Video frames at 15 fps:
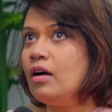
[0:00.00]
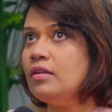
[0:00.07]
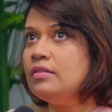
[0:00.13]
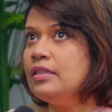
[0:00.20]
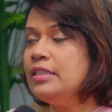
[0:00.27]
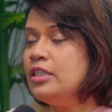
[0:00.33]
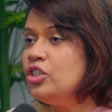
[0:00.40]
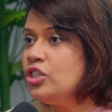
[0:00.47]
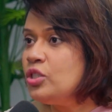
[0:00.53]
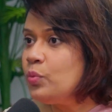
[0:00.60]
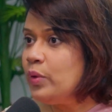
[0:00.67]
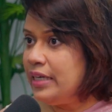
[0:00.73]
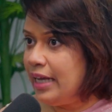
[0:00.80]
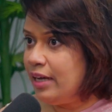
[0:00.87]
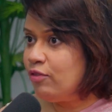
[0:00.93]
the decisions
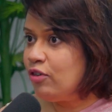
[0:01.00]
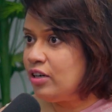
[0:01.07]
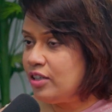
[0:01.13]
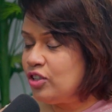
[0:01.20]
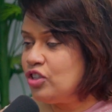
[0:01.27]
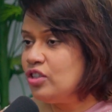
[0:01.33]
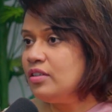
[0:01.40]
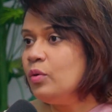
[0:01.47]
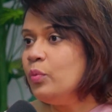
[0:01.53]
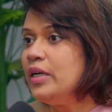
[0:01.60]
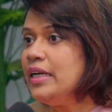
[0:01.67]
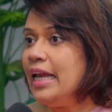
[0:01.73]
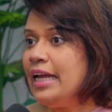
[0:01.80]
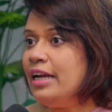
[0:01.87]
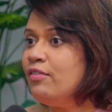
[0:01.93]
we take for our children, we
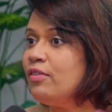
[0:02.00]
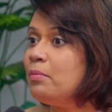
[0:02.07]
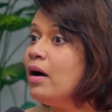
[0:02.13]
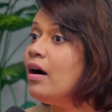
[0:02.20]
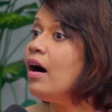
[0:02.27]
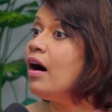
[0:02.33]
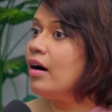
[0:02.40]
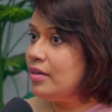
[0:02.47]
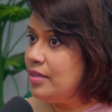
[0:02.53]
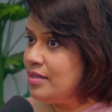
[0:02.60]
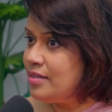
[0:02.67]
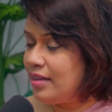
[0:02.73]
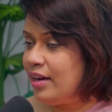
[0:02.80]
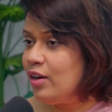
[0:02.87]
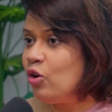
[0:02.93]
take it from our
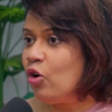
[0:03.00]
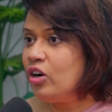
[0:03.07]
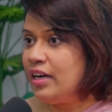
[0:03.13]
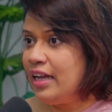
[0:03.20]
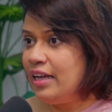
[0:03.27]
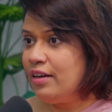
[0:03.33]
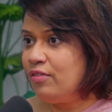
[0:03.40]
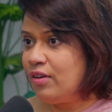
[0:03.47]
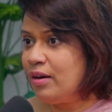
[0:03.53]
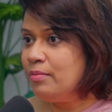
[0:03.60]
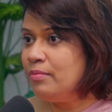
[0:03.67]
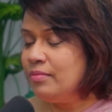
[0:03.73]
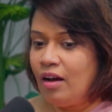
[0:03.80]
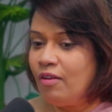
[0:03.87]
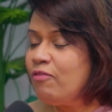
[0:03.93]
hearts and not take it
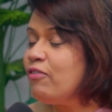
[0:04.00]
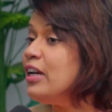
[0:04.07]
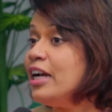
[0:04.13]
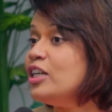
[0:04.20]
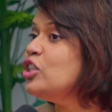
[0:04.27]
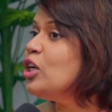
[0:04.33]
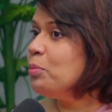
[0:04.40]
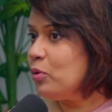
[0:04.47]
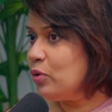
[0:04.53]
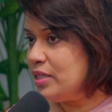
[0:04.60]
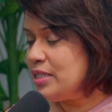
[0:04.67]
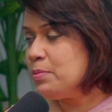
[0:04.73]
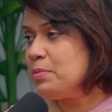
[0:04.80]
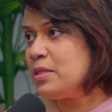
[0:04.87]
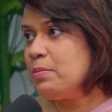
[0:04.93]
from a financial
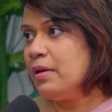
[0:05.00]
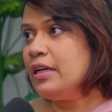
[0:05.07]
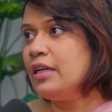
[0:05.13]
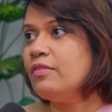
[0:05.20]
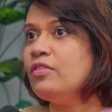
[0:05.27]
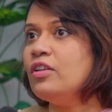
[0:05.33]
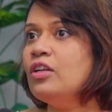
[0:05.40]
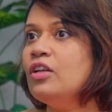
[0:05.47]
prudence perspective.